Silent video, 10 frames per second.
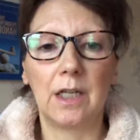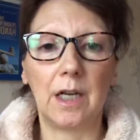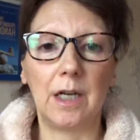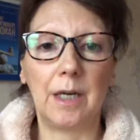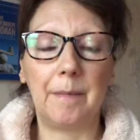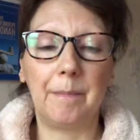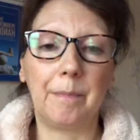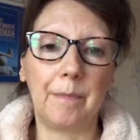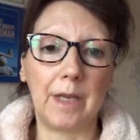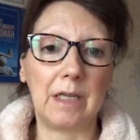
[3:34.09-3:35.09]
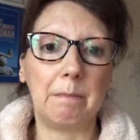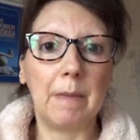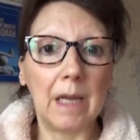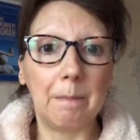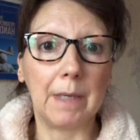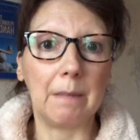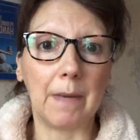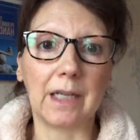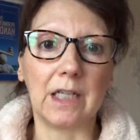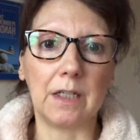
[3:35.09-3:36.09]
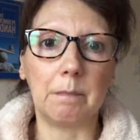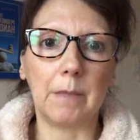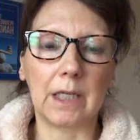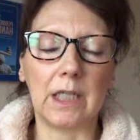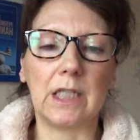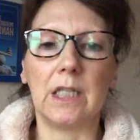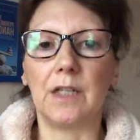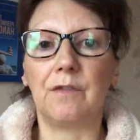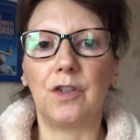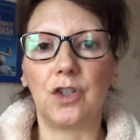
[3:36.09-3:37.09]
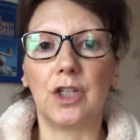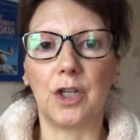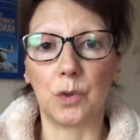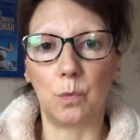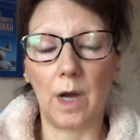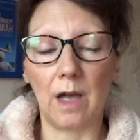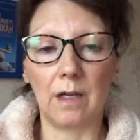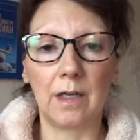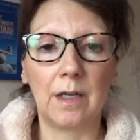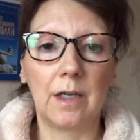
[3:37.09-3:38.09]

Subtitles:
then you may be magnesium deficient as well.